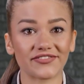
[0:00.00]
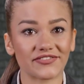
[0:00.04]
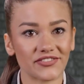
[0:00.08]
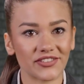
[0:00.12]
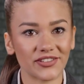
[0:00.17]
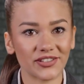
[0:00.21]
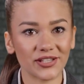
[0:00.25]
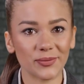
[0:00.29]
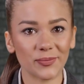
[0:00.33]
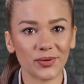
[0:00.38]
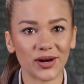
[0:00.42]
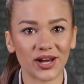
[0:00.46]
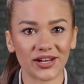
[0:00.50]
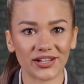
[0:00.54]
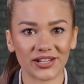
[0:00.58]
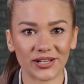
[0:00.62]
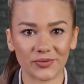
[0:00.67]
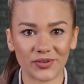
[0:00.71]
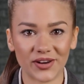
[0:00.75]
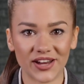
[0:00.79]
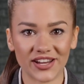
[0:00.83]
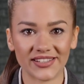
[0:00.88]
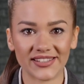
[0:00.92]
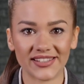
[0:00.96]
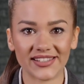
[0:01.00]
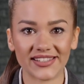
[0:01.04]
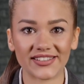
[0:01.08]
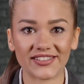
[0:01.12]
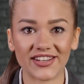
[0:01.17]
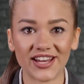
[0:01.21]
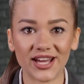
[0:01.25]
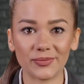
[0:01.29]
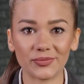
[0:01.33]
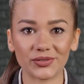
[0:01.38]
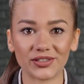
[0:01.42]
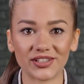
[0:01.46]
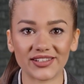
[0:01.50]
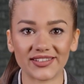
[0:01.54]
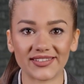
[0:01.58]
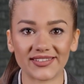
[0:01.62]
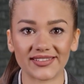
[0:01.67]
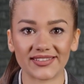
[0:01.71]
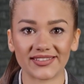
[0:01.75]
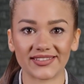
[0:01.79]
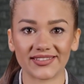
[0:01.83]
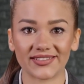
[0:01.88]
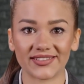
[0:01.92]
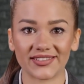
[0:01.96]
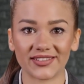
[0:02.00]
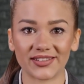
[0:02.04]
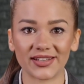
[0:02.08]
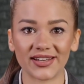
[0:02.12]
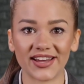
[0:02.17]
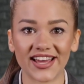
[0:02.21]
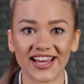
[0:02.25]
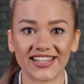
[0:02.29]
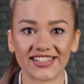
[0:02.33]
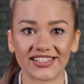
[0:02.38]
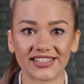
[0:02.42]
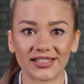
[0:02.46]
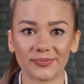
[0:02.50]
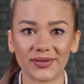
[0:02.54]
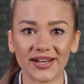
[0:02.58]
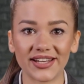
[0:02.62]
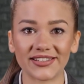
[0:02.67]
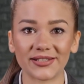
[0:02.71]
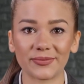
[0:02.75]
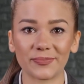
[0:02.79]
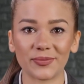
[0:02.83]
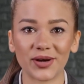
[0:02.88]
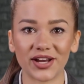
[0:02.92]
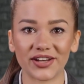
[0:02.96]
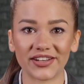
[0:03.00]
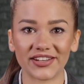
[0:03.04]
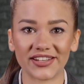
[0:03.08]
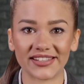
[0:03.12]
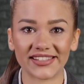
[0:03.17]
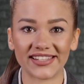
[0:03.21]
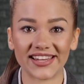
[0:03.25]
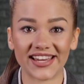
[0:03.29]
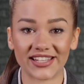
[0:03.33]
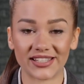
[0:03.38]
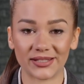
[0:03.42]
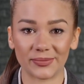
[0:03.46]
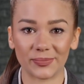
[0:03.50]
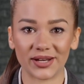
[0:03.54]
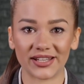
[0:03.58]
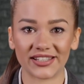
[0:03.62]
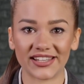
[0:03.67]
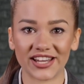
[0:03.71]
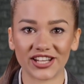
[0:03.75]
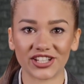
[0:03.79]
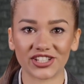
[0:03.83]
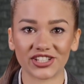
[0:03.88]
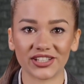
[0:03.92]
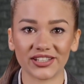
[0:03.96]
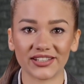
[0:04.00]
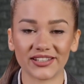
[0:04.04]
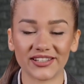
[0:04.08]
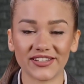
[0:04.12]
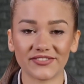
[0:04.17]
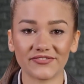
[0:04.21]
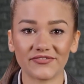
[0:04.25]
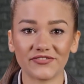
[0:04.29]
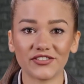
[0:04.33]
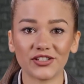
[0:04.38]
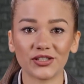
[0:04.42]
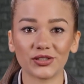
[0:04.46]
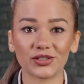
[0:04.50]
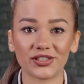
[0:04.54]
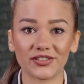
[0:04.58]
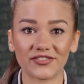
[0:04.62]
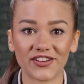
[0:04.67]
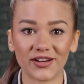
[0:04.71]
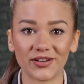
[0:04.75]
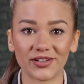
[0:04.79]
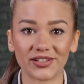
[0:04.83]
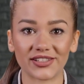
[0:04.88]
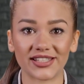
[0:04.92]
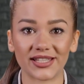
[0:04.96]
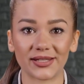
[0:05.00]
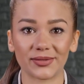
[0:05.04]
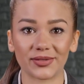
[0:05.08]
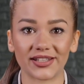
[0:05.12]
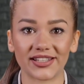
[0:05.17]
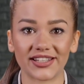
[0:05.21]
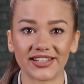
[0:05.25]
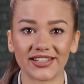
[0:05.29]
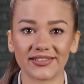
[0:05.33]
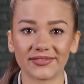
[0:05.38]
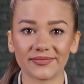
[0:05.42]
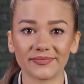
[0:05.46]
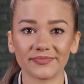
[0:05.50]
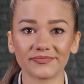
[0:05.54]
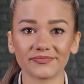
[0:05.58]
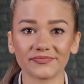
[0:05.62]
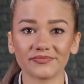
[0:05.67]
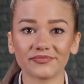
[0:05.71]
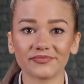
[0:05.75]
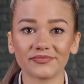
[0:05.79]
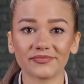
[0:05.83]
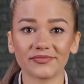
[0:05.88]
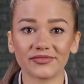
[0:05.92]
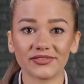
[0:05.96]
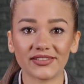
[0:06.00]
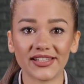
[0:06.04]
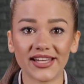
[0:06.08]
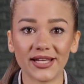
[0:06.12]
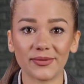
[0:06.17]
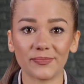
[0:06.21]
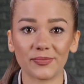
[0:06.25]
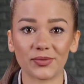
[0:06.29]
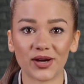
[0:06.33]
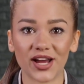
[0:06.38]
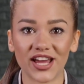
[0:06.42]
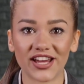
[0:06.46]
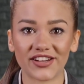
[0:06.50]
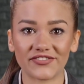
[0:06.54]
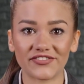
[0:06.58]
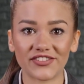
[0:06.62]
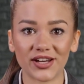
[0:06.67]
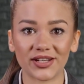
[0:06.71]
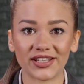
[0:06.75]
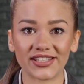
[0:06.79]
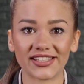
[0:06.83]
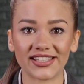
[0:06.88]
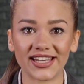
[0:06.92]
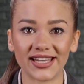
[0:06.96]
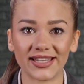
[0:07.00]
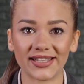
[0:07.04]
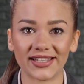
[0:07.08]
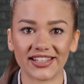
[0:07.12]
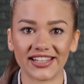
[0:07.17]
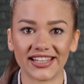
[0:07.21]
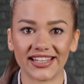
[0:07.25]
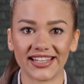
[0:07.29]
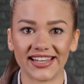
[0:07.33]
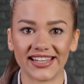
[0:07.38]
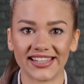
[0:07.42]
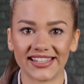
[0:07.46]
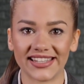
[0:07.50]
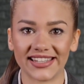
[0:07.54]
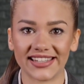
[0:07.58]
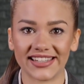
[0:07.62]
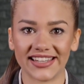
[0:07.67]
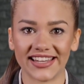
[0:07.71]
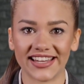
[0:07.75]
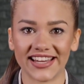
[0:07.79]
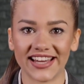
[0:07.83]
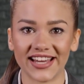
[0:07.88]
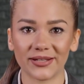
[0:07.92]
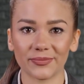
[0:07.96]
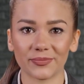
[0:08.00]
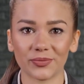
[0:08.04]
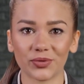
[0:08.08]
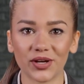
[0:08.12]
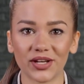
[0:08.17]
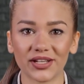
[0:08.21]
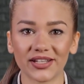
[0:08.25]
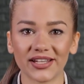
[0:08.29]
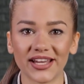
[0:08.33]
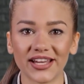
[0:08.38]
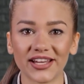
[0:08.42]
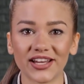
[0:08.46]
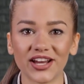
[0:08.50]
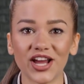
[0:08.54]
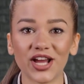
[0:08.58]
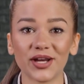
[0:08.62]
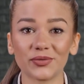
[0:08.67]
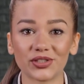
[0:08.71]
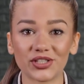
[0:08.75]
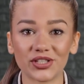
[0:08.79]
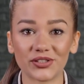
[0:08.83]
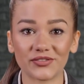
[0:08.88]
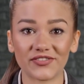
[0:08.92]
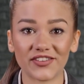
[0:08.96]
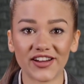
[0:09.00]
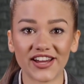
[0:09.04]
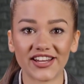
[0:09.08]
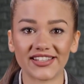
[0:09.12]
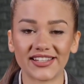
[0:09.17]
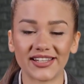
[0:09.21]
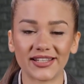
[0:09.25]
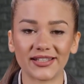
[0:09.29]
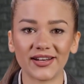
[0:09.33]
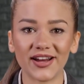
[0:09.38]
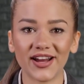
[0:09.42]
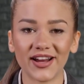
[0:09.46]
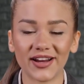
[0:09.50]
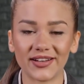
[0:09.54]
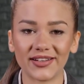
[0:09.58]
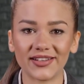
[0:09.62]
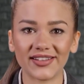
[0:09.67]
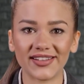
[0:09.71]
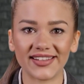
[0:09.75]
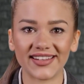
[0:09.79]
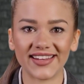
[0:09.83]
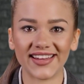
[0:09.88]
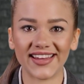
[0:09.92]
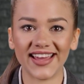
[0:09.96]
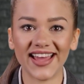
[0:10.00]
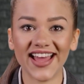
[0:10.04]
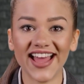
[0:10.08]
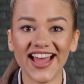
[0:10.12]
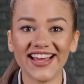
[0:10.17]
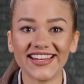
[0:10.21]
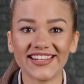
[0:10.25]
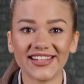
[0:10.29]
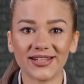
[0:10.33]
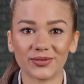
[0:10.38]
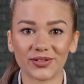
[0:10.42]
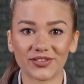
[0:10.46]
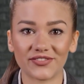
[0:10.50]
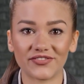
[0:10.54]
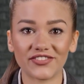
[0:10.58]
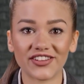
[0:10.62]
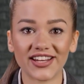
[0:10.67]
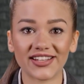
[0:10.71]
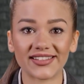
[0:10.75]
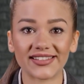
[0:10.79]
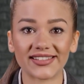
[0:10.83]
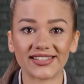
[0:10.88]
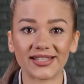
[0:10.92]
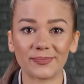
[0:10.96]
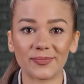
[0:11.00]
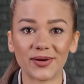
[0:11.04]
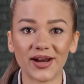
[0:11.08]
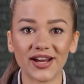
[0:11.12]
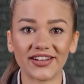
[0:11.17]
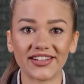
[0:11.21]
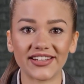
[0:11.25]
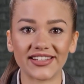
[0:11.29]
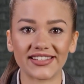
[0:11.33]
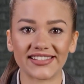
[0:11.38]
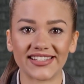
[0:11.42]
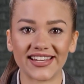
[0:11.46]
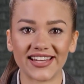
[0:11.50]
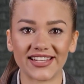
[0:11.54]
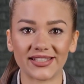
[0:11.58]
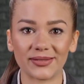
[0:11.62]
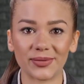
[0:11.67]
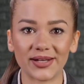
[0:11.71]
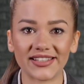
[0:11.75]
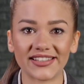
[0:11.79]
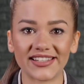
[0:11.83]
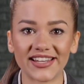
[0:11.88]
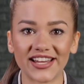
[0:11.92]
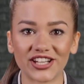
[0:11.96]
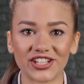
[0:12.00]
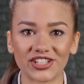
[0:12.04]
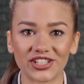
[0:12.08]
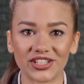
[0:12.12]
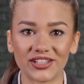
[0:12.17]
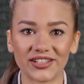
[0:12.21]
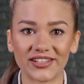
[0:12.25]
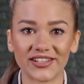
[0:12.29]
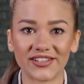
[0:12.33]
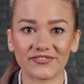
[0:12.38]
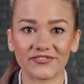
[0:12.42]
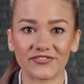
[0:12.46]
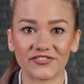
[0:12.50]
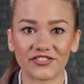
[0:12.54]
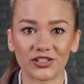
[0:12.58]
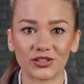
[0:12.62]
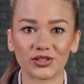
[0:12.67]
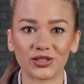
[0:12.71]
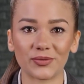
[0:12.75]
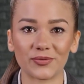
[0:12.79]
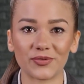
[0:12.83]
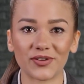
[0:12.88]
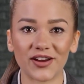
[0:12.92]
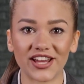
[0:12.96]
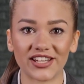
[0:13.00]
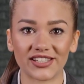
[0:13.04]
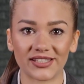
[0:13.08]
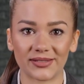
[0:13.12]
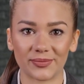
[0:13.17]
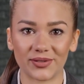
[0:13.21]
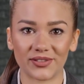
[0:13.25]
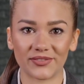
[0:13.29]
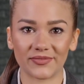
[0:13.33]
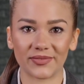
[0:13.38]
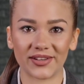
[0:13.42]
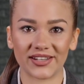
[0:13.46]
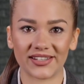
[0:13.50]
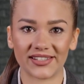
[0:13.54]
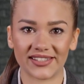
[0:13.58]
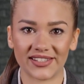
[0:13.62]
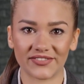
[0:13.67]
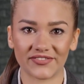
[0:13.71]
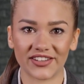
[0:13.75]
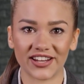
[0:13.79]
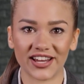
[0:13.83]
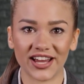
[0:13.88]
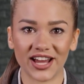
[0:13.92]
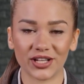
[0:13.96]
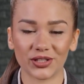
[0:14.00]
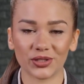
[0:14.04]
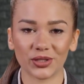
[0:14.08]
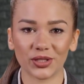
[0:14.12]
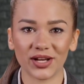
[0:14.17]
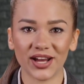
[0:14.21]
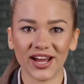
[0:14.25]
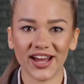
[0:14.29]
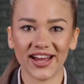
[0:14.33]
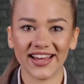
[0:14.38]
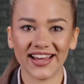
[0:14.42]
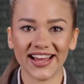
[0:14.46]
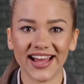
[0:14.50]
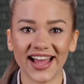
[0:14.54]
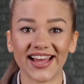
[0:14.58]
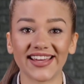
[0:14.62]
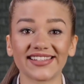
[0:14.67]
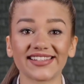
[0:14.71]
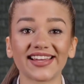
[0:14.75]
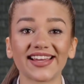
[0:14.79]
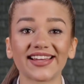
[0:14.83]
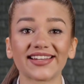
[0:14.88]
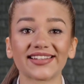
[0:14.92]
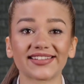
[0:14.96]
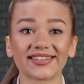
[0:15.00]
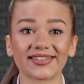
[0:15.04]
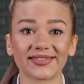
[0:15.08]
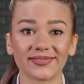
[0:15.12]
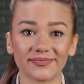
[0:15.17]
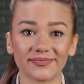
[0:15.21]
from the market prices of options, to estimate the market's expectation of future volatility. Implied volatility is a key input in option pricing models, as it reflects the market's expectation of future price movements of the underlying asset.